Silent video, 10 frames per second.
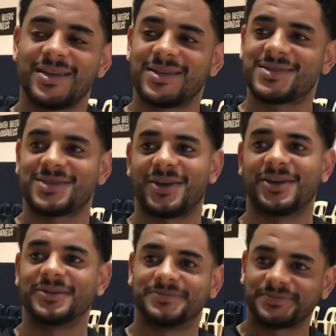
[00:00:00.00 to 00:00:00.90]

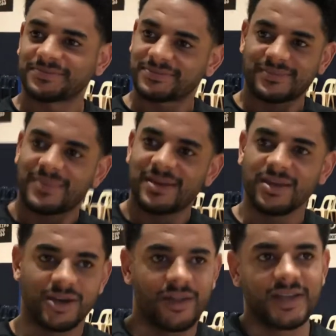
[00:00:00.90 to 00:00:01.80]
So,
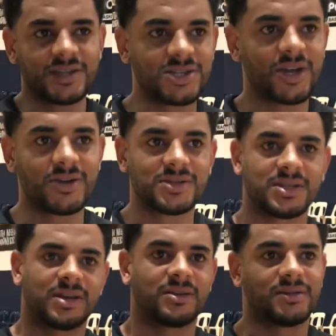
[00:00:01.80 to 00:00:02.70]
that just shows,
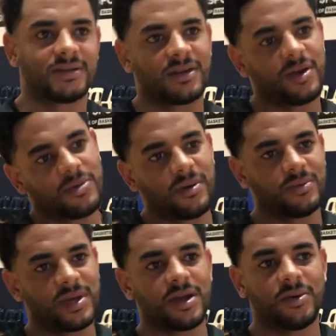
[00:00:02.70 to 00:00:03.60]
and
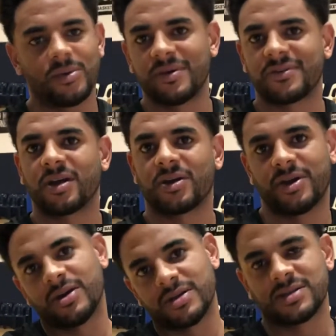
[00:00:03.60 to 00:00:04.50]
we know what we've got
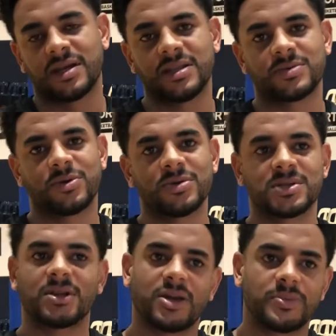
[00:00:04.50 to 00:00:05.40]
going on inside these walls,
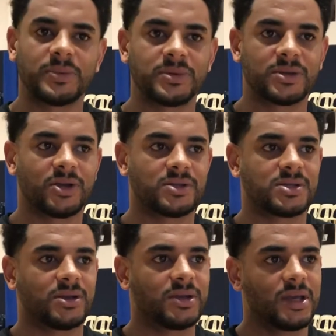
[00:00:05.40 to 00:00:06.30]
and a lot of people don't.
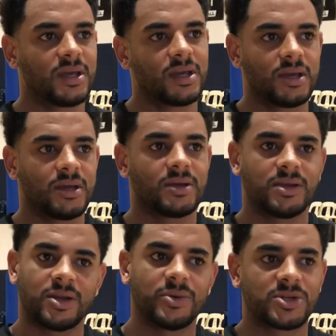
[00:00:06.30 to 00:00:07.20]
So,
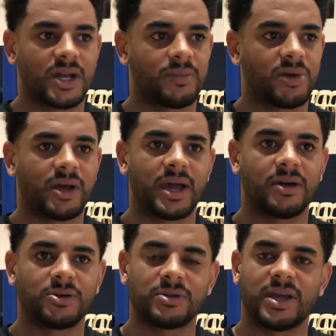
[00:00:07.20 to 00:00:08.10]
we try to block
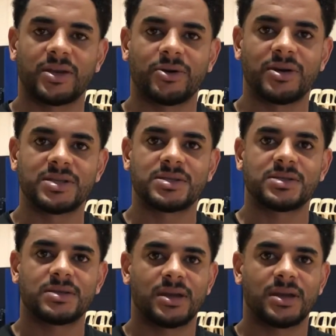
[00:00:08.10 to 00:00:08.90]
out all that noise.